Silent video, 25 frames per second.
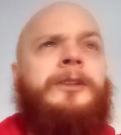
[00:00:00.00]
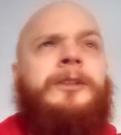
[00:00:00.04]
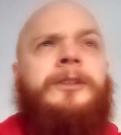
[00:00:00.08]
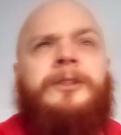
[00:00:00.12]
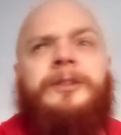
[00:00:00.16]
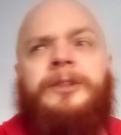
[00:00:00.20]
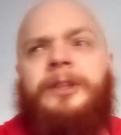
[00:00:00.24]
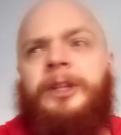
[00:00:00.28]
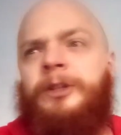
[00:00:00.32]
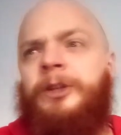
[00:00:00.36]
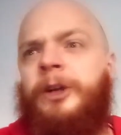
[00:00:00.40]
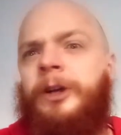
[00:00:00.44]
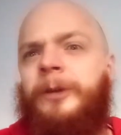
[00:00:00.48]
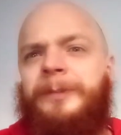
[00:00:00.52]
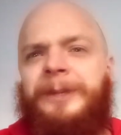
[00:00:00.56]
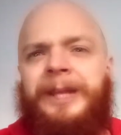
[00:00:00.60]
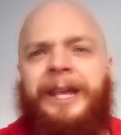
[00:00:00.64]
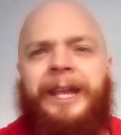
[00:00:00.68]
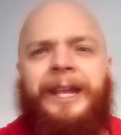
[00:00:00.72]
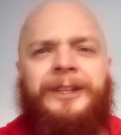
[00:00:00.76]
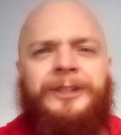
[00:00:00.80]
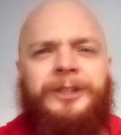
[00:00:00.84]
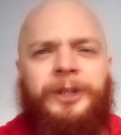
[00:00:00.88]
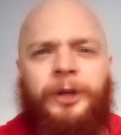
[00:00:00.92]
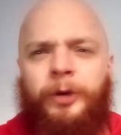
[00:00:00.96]
The top
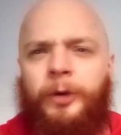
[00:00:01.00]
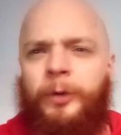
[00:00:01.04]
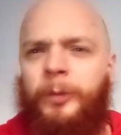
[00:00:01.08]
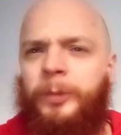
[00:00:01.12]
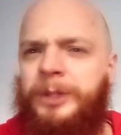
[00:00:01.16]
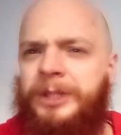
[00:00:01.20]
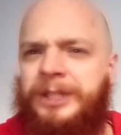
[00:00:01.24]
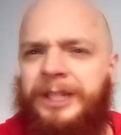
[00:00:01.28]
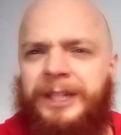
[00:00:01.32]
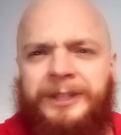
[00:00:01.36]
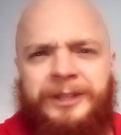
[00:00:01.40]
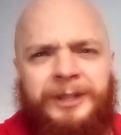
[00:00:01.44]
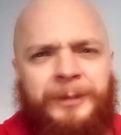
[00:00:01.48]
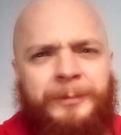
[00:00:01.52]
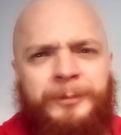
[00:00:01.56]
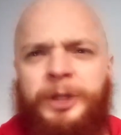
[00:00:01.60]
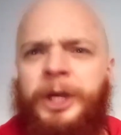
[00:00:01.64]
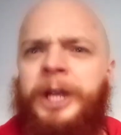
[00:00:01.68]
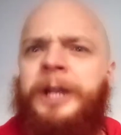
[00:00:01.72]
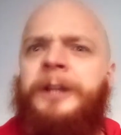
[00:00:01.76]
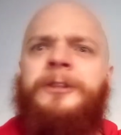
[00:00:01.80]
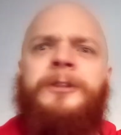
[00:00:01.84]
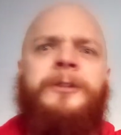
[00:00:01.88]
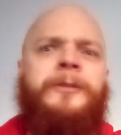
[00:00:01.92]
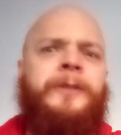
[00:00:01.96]
10s are always, like,
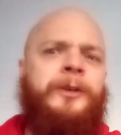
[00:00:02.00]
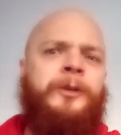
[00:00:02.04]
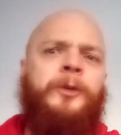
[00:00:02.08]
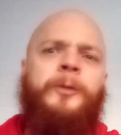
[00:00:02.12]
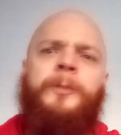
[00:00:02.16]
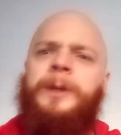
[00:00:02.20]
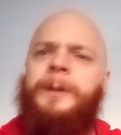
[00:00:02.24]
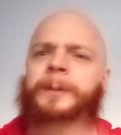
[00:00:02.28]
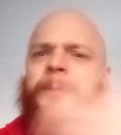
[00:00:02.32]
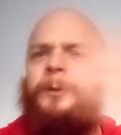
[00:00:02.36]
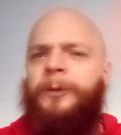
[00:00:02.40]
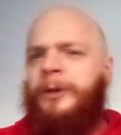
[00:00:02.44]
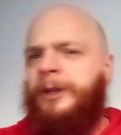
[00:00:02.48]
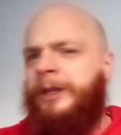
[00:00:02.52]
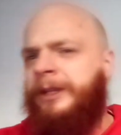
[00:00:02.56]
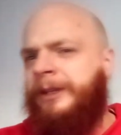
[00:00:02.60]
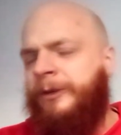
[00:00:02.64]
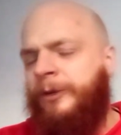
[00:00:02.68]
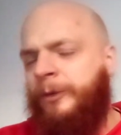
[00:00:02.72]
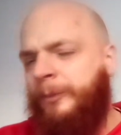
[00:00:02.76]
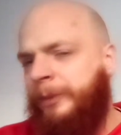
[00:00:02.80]
subjective. I know people are like,